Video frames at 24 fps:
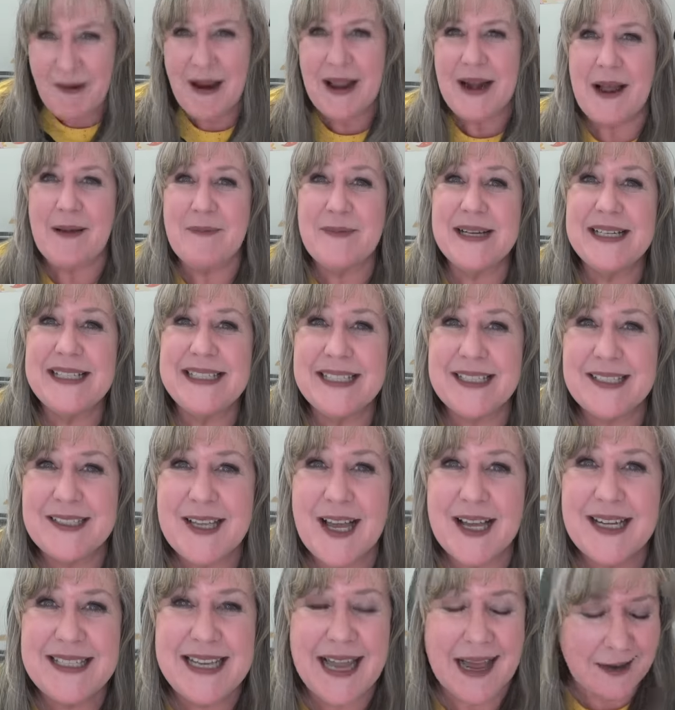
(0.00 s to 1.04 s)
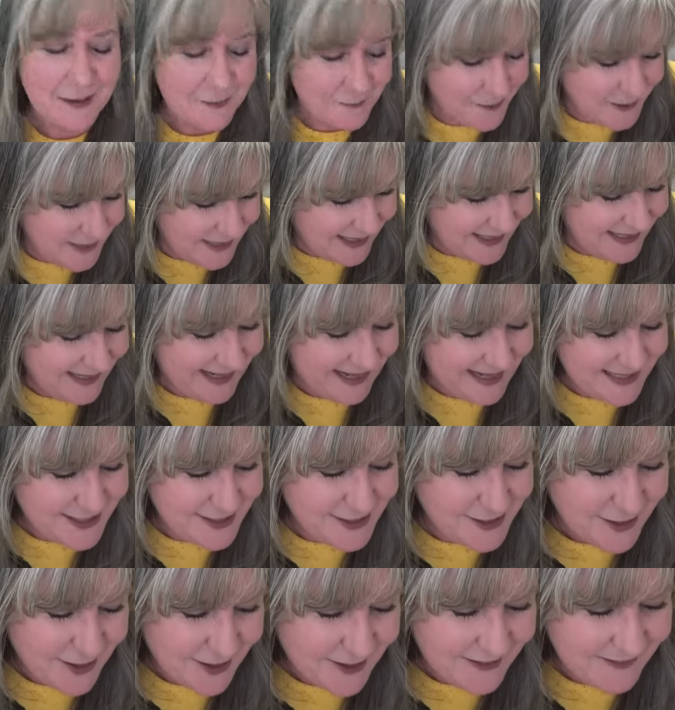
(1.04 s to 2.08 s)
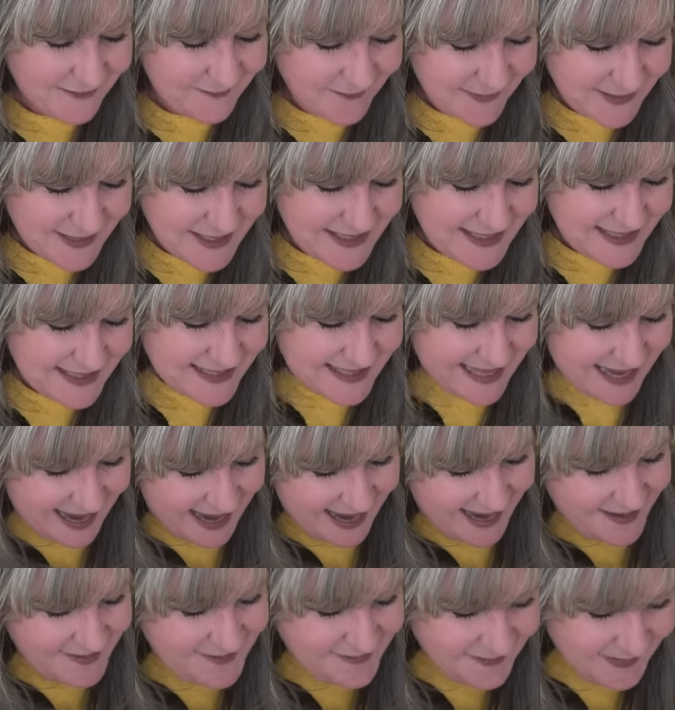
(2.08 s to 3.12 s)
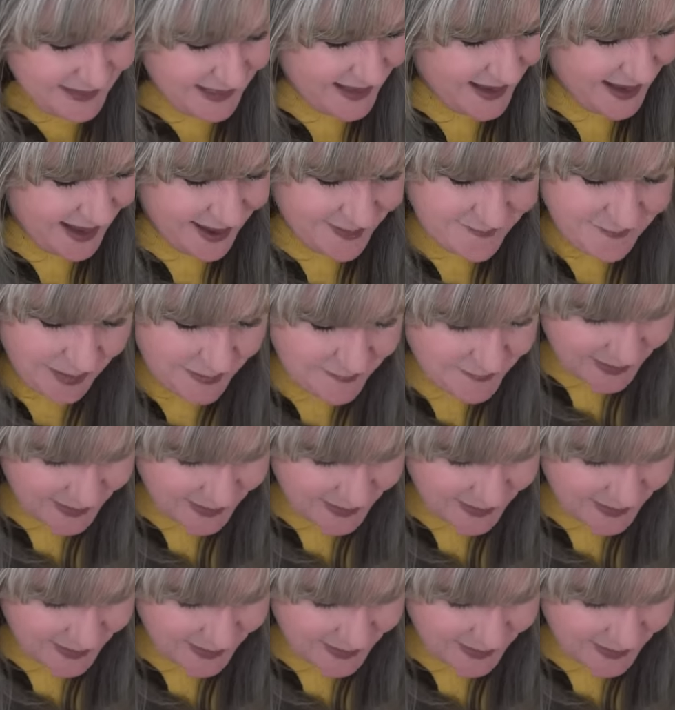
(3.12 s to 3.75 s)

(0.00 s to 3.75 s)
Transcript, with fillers: right, I'm gonna tilt on down and we're gonna get started for today. My